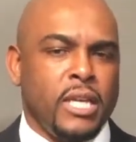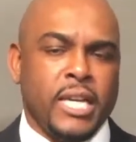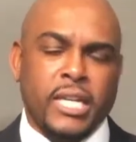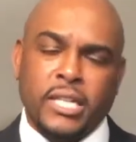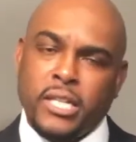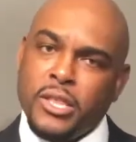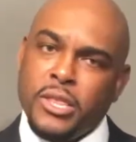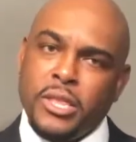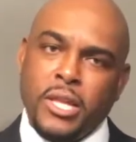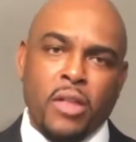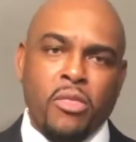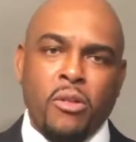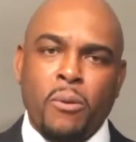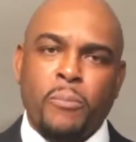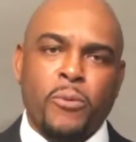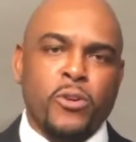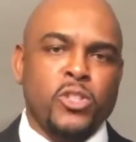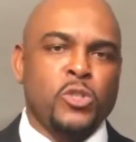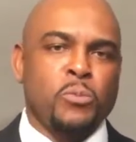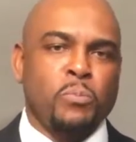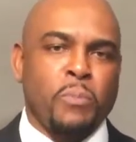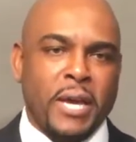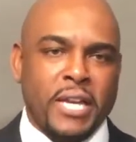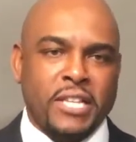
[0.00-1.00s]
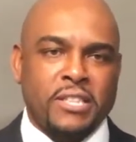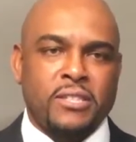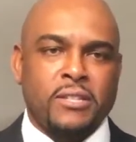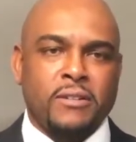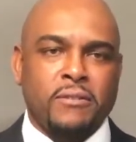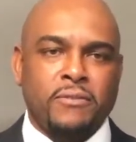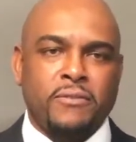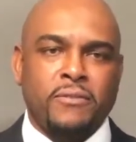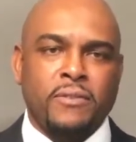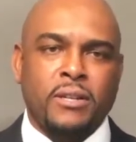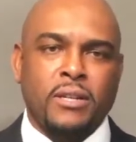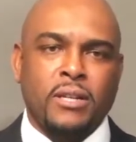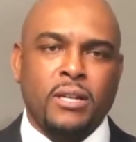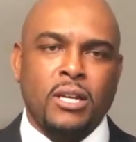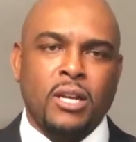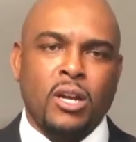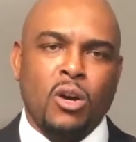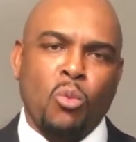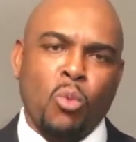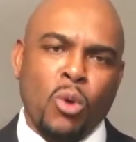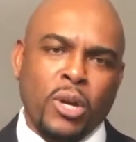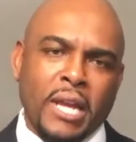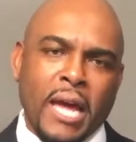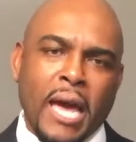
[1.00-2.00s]
In another perspective,
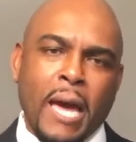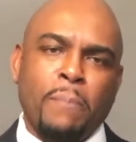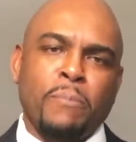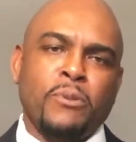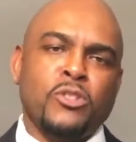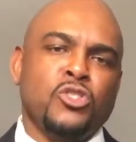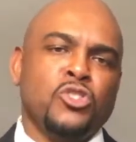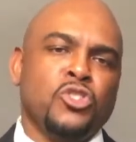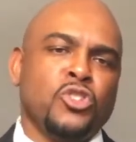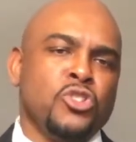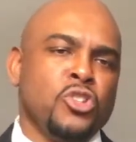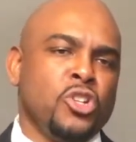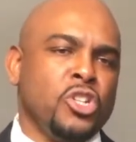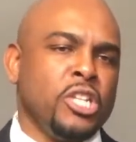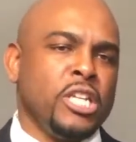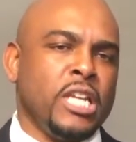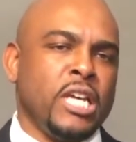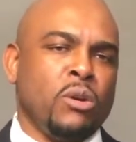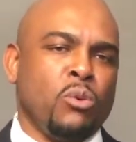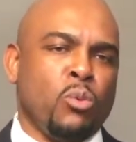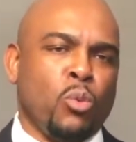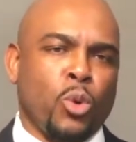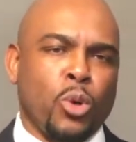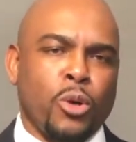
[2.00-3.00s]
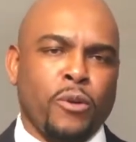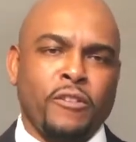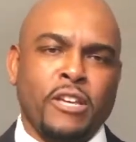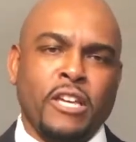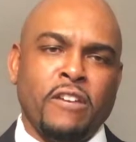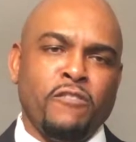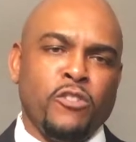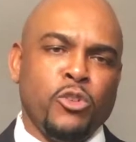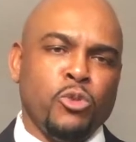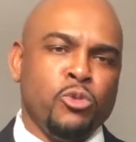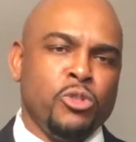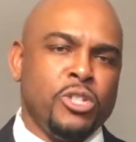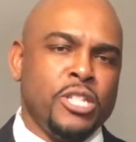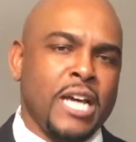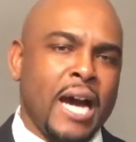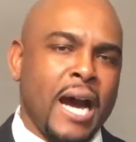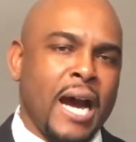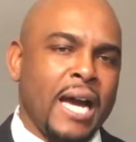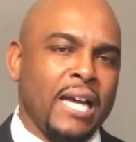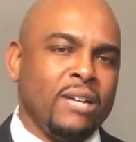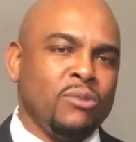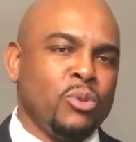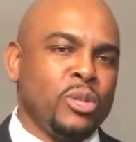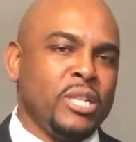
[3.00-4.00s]
what happens to your net worth if you
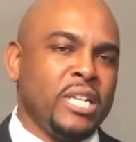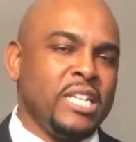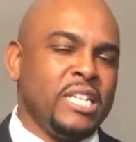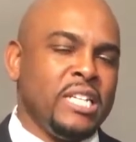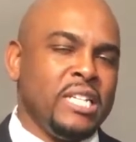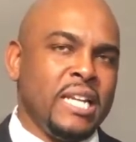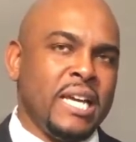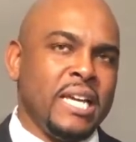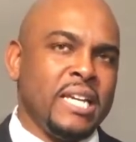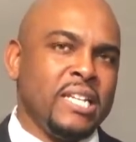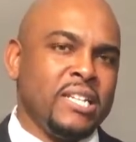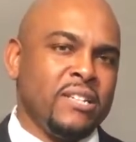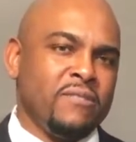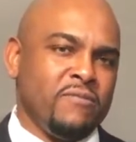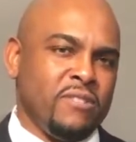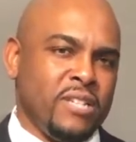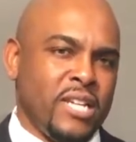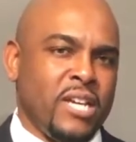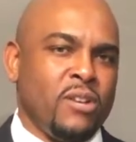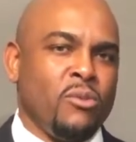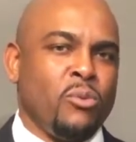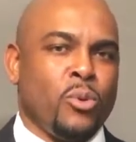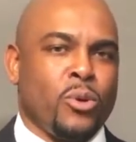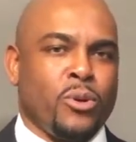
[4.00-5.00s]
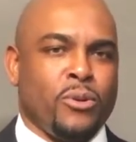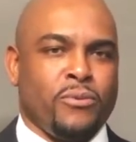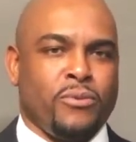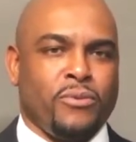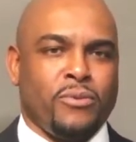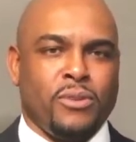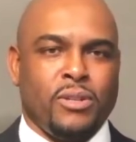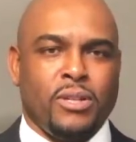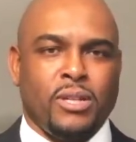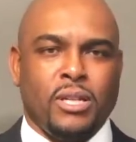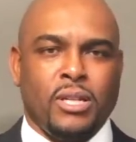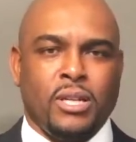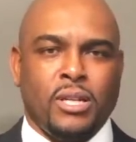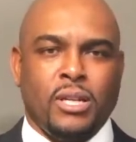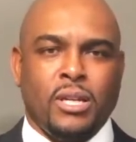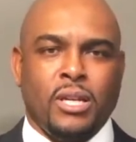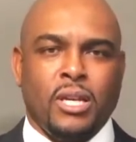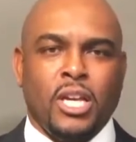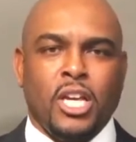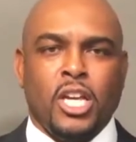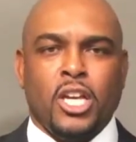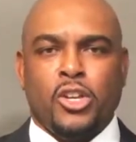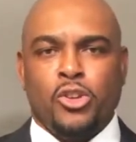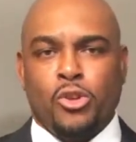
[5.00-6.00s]
die with a negative net worth?
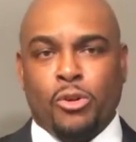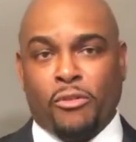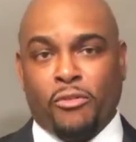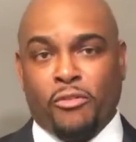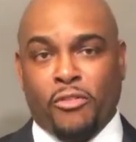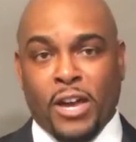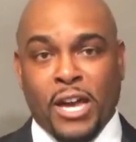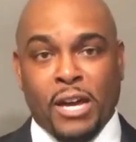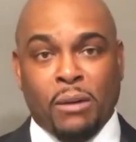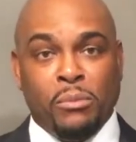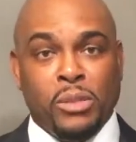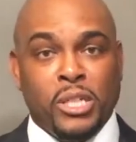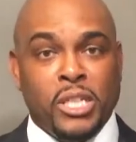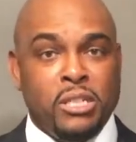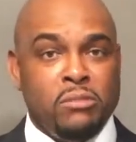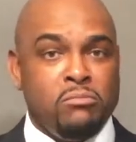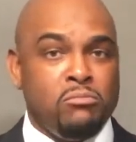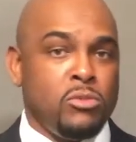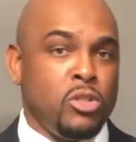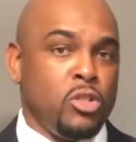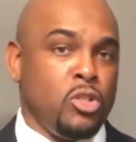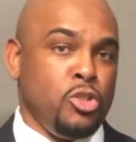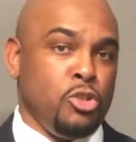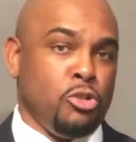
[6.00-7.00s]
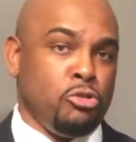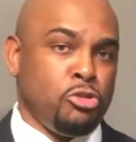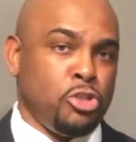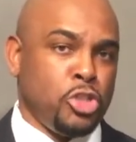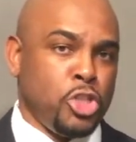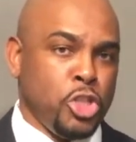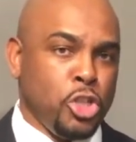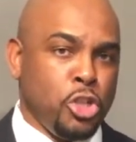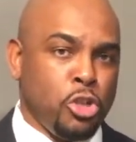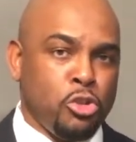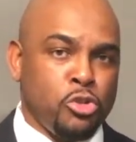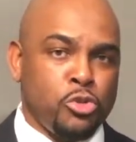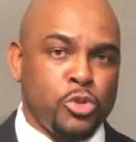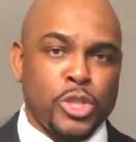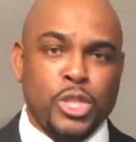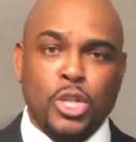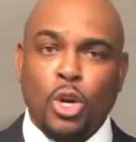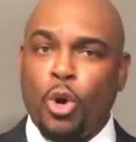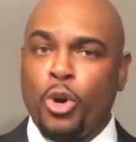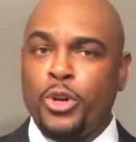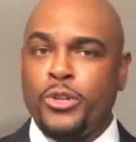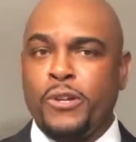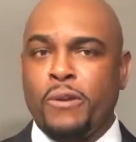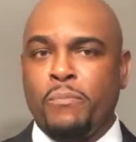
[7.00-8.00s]
Your family, your
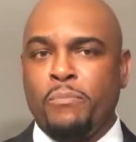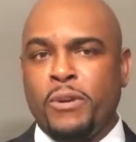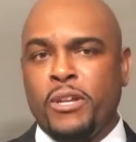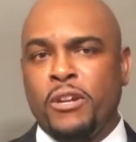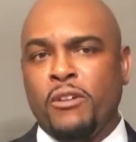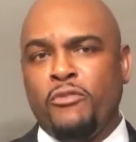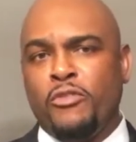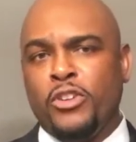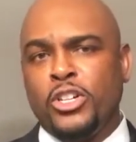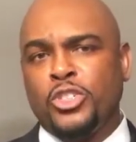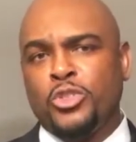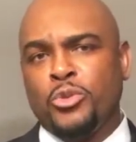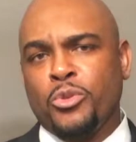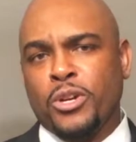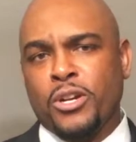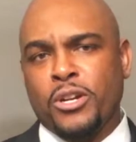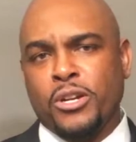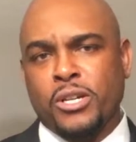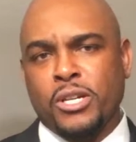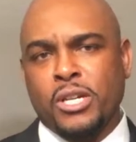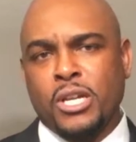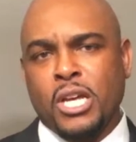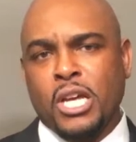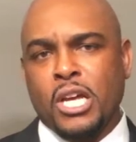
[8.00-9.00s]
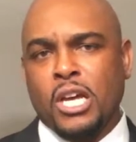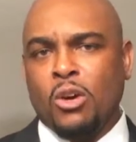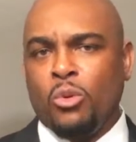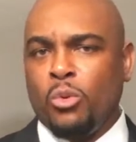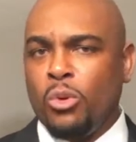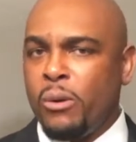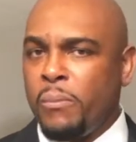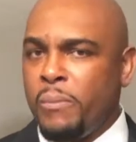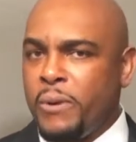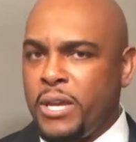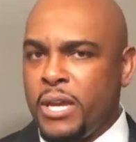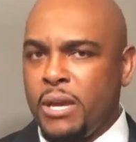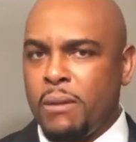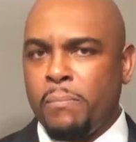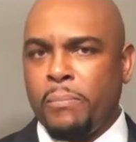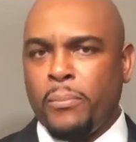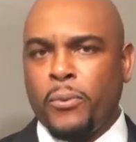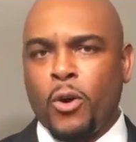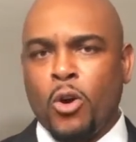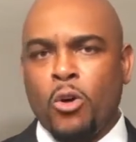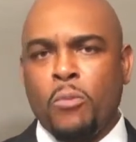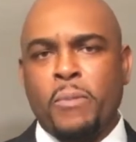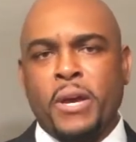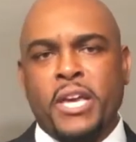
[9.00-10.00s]
children, or your beneficiary will be in
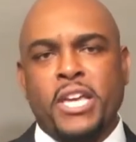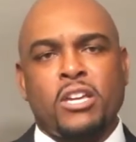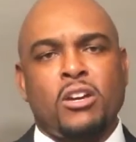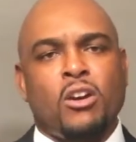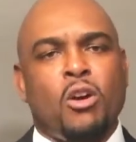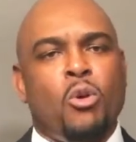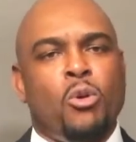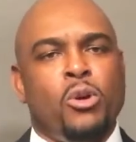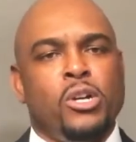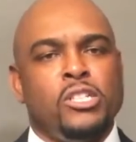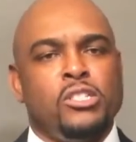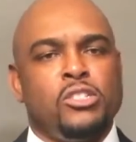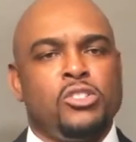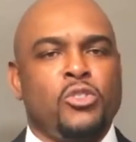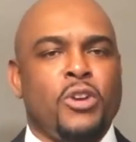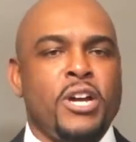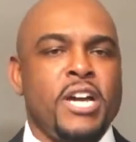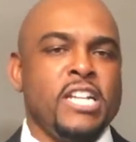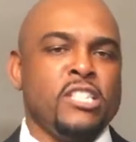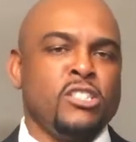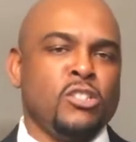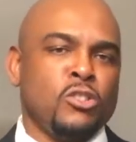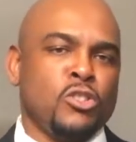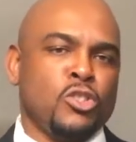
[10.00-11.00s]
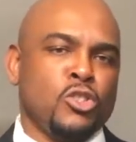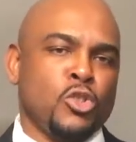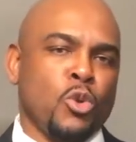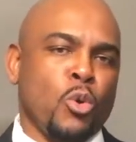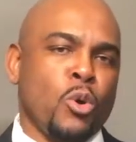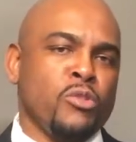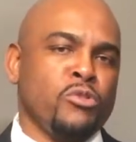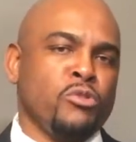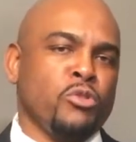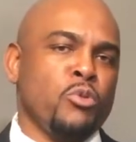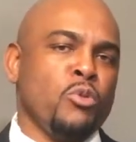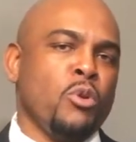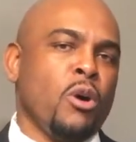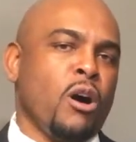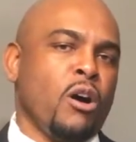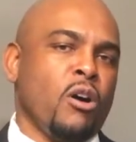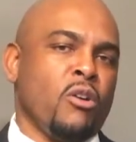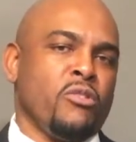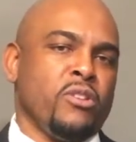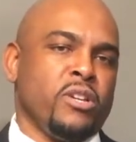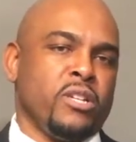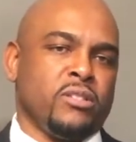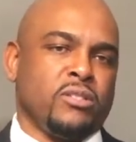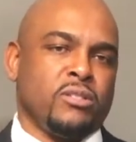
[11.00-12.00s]
probate court trying to sort through
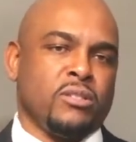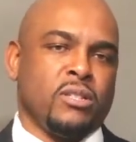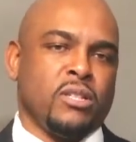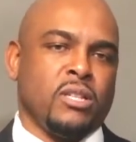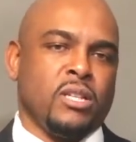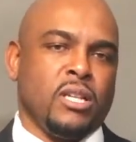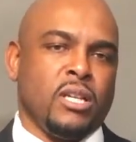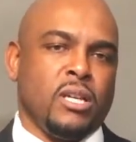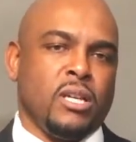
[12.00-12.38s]
all this.